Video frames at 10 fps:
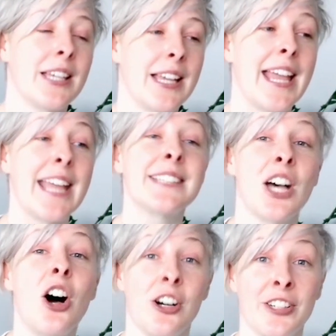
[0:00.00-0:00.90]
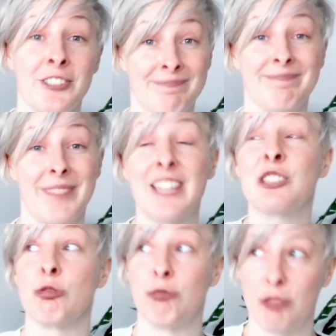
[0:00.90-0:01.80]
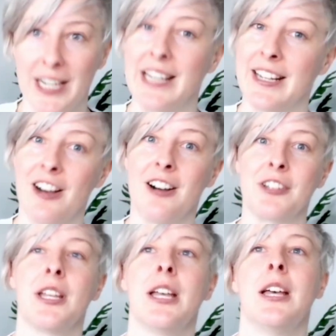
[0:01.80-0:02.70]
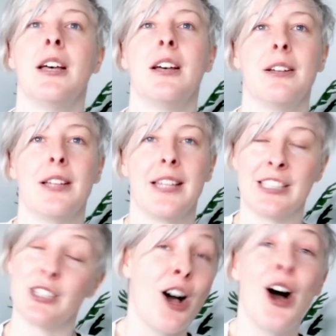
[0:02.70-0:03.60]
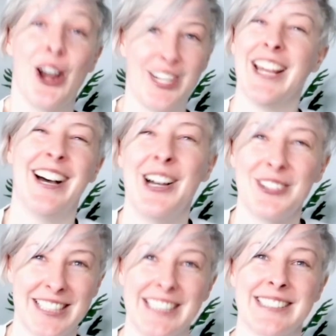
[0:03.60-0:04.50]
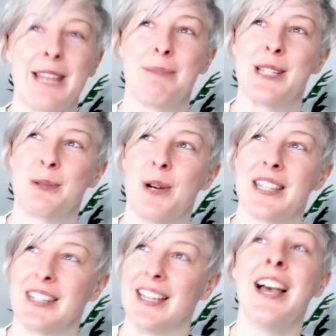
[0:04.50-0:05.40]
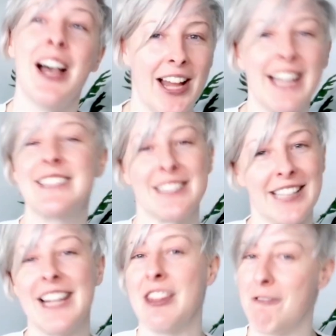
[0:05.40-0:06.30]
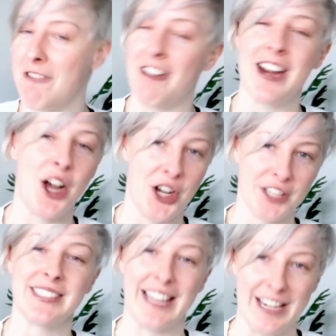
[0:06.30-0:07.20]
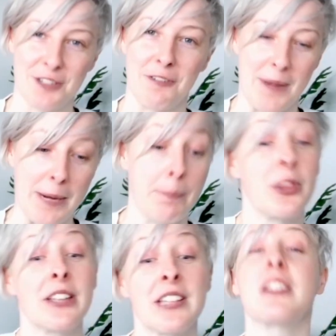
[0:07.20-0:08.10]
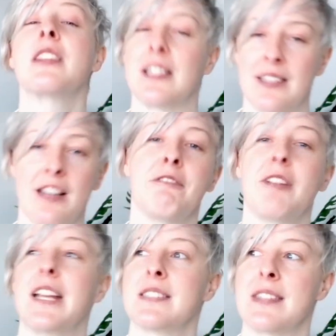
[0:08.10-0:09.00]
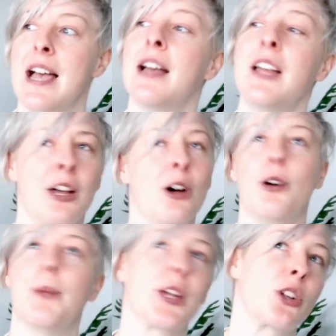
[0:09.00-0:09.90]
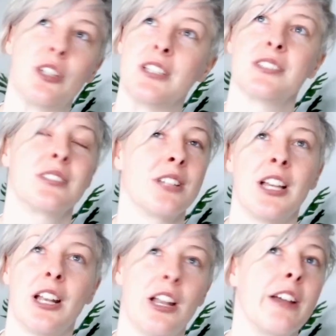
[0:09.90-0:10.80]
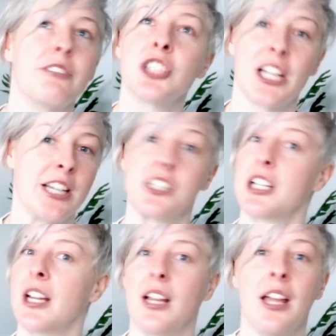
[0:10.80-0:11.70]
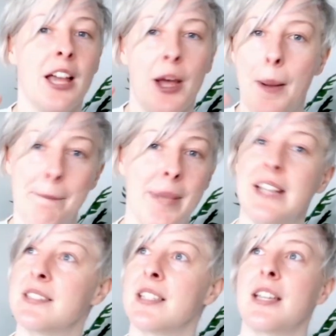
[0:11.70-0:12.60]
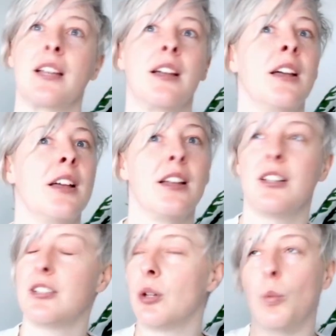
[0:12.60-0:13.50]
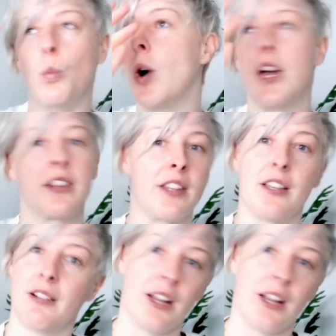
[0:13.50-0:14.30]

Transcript: It's hard. It's really hard. It's hard, I was going to say, but it's worth it. It's still in the very hard stage for me. But there's other things that I've faced that, oh my goodness, life-changing, amazing, worth it.